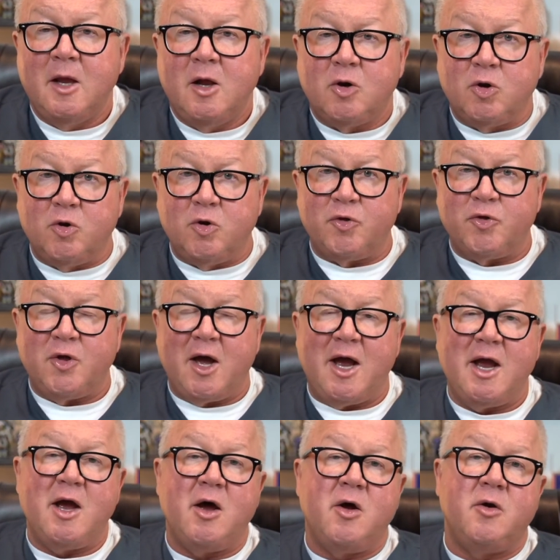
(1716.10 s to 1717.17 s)

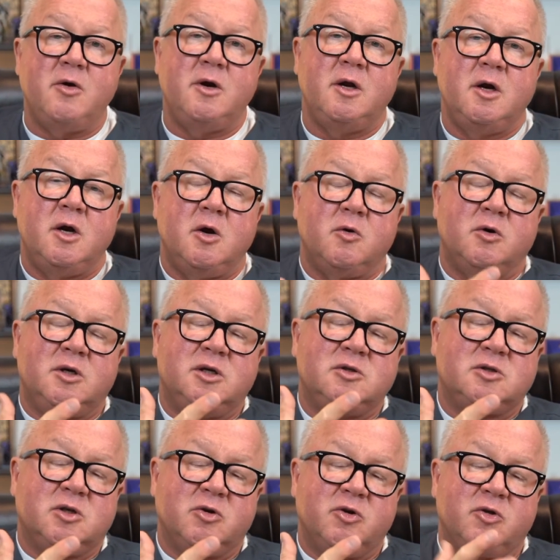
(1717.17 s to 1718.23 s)
Glutathione,
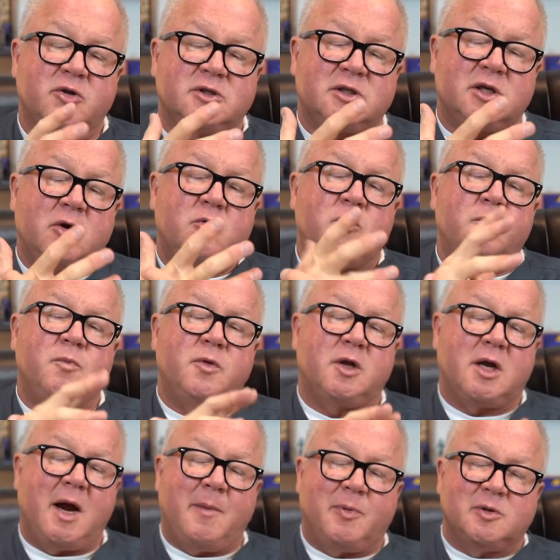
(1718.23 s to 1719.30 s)
reduced glutathione. So the
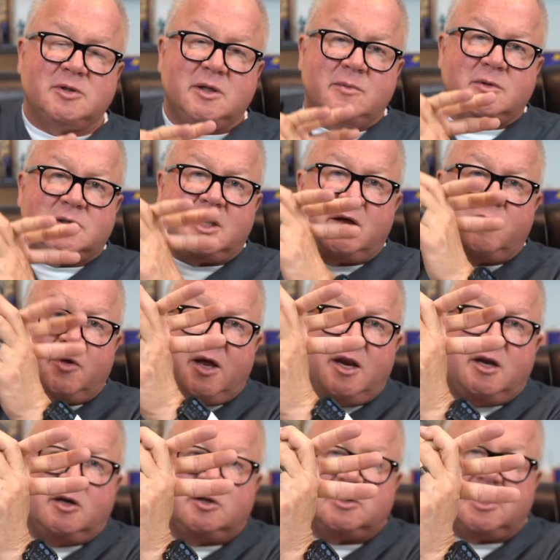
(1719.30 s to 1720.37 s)
copper, zinc,
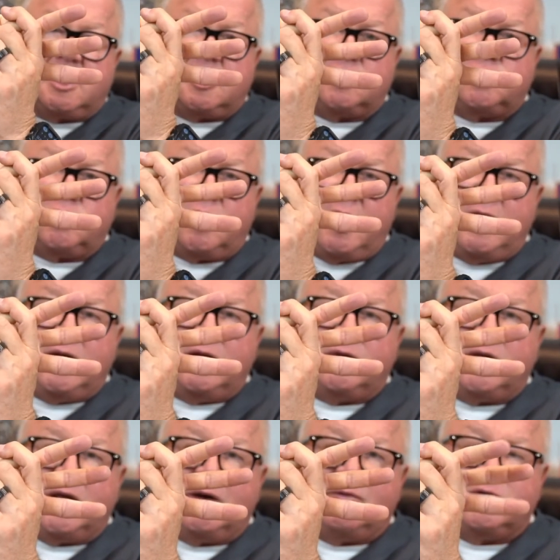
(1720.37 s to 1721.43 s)
methylthionine looks like a trident,
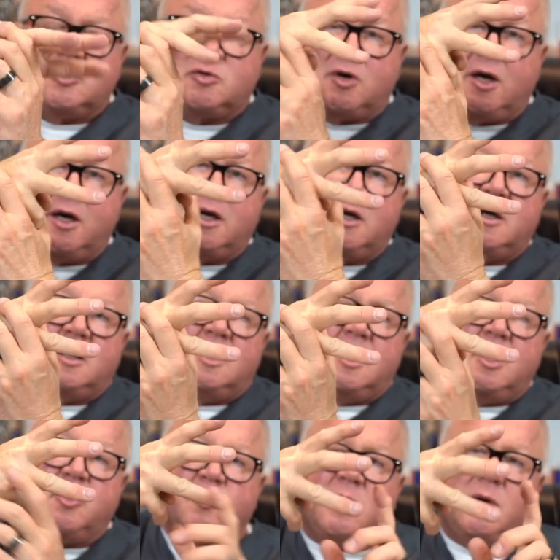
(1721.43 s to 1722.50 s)
that of a trident.
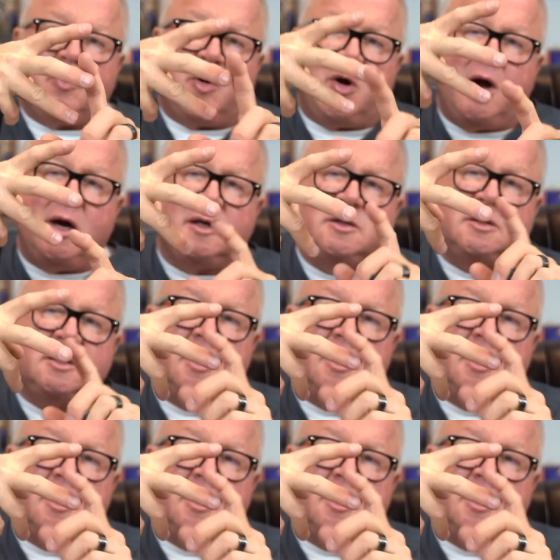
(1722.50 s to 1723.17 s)
Three prongs.